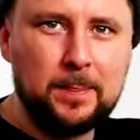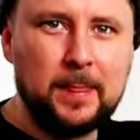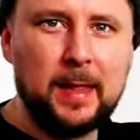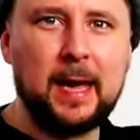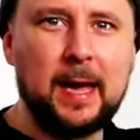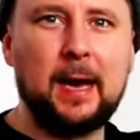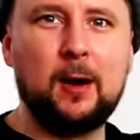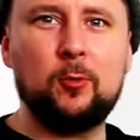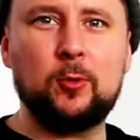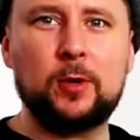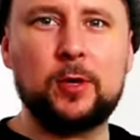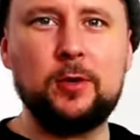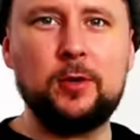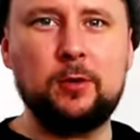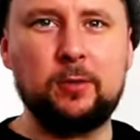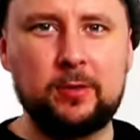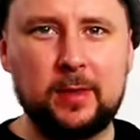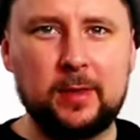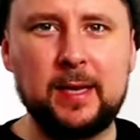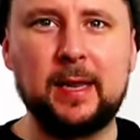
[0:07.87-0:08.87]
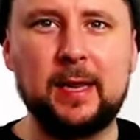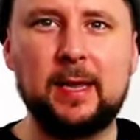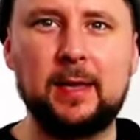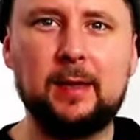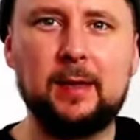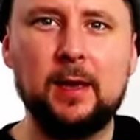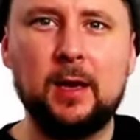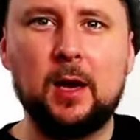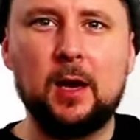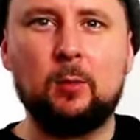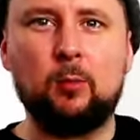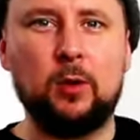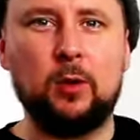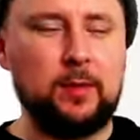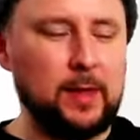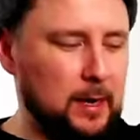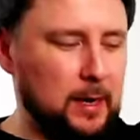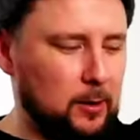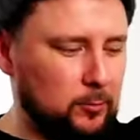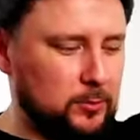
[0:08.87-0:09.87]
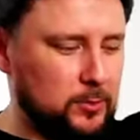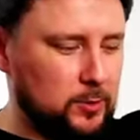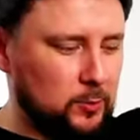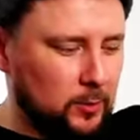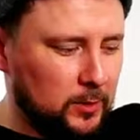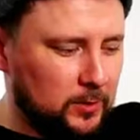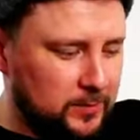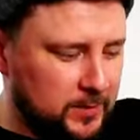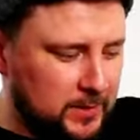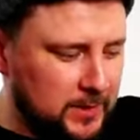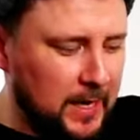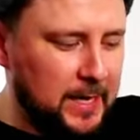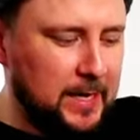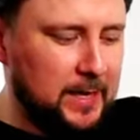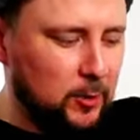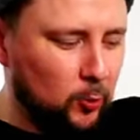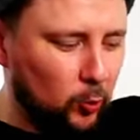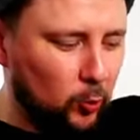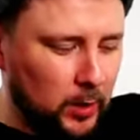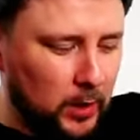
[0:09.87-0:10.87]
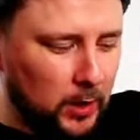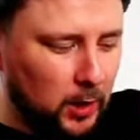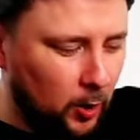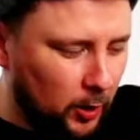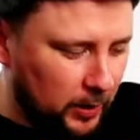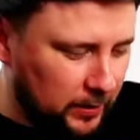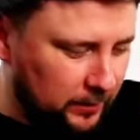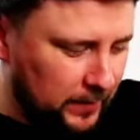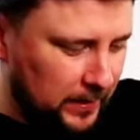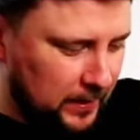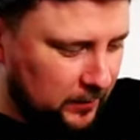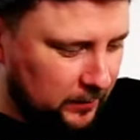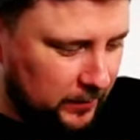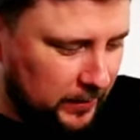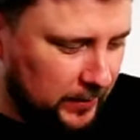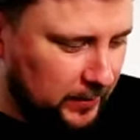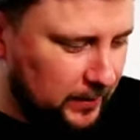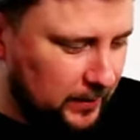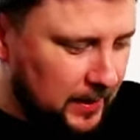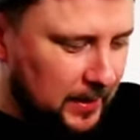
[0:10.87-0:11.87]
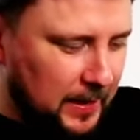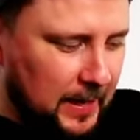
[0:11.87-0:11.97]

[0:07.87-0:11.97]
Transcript: how can you thin it without sort of taking all the life out of it?